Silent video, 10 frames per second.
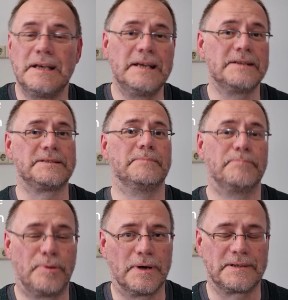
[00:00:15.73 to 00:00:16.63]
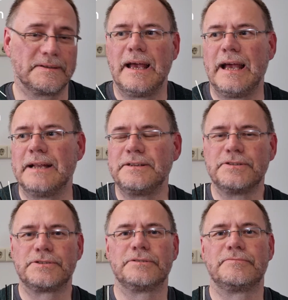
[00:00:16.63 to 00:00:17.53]
is important. And
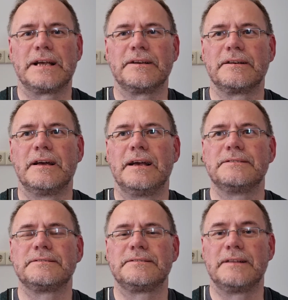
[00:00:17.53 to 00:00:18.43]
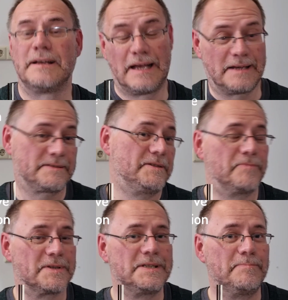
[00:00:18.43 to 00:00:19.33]
you should recognize, as you
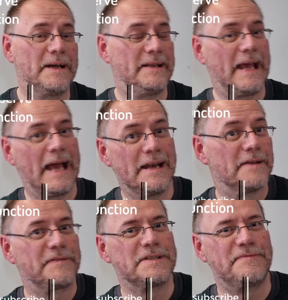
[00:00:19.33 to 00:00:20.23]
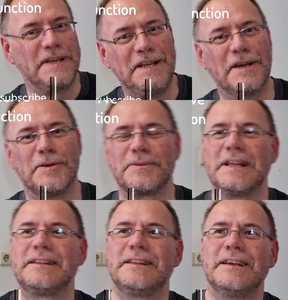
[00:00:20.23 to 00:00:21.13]
will see by the end of this video,
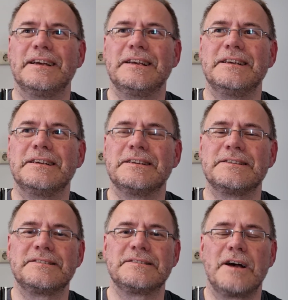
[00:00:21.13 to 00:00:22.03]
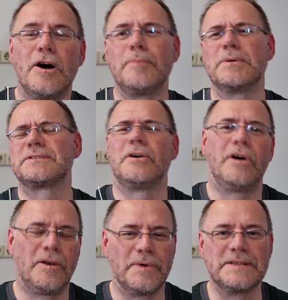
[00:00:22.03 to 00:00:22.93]
that there is almost
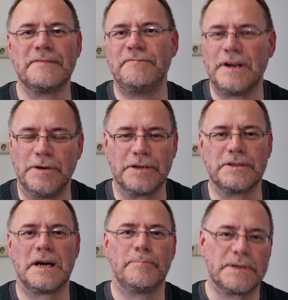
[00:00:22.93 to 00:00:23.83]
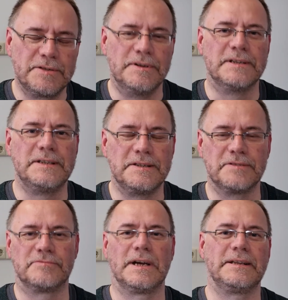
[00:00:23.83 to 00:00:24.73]
always a very good opportunity
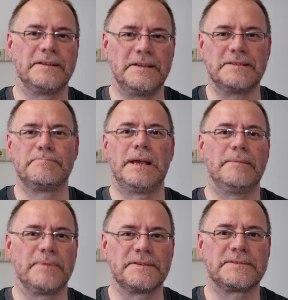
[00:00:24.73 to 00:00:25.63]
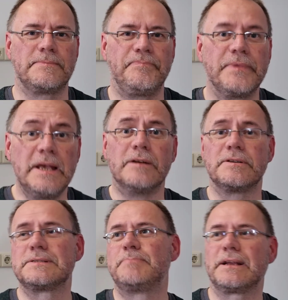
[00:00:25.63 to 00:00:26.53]
to write these papers
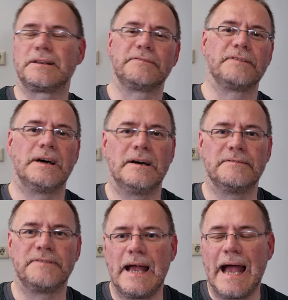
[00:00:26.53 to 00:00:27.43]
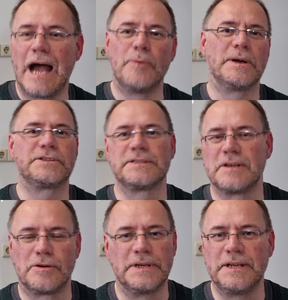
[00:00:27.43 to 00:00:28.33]
irrespective of how much is
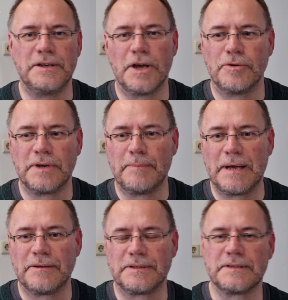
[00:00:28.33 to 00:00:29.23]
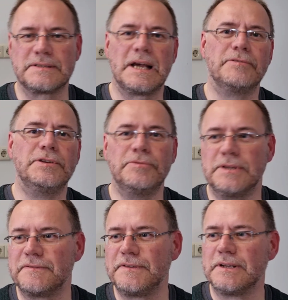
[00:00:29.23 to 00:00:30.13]
already known about this, how new
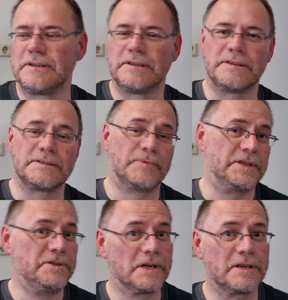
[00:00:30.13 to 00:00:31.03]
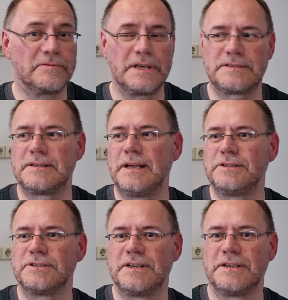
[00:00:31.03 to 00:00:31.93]
the field is, what your career
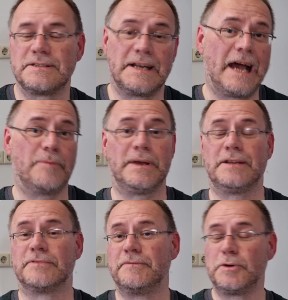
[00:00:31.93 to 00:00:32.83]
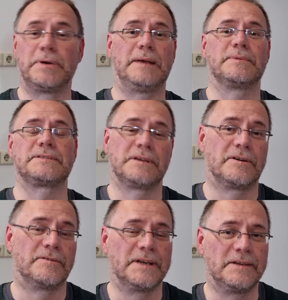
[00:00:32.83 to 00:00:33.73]
stage is, and how many review papers there
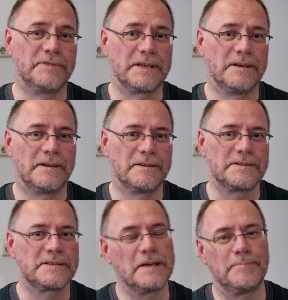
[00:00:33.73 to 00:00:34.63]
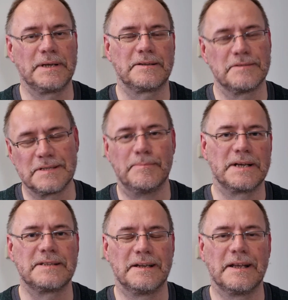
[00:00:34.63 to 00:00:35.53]
are already written on this topic, to some
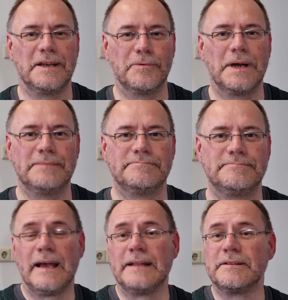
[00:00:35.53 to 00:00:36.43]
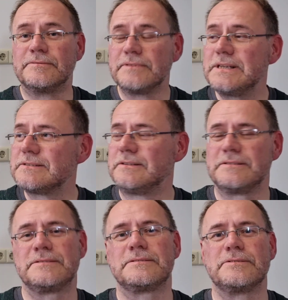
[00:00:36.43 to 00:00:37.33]
extent anyway. And the reason
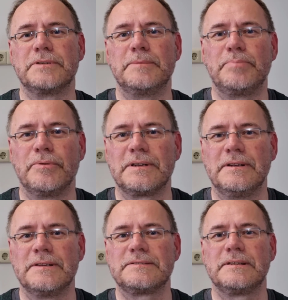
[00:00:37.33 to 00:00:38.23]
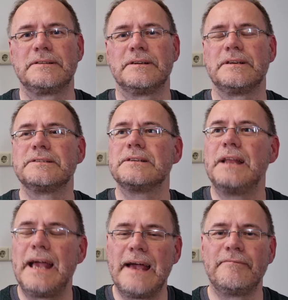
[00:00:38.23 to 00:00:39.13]
this is so important is that there is
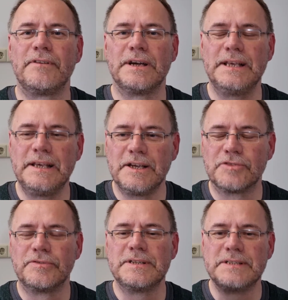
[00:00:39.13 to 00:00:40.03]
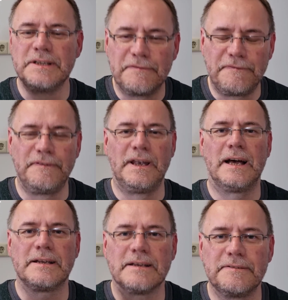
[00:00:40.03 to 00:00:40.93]
an ever increasing
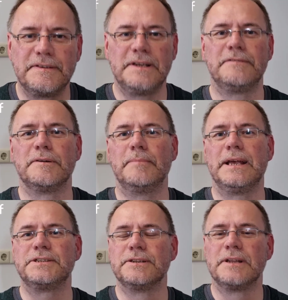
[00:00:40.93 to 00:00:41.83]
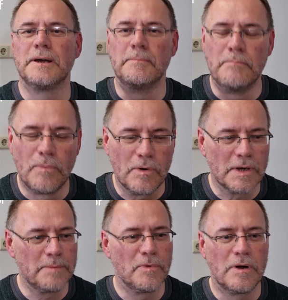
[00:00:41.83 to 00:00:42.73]
flood of information. There are
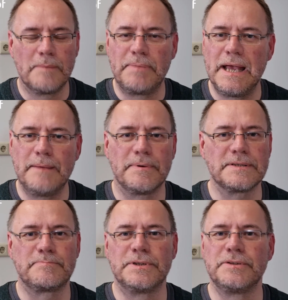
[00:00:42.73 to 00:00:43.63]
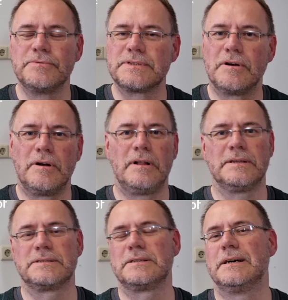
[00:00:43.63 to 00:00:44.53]
more and more papers produced all
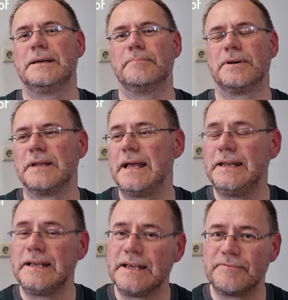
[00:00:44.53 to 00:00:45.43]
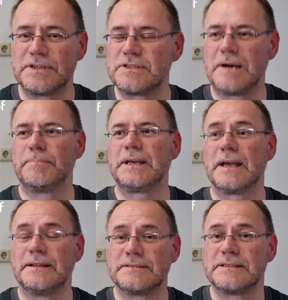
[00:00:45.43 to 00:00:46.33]
the time on any given
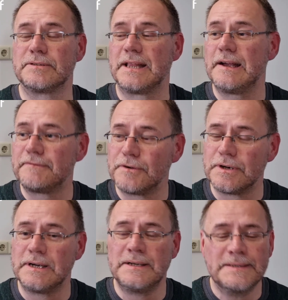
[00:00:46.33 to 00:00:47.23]
topic, and so therefore,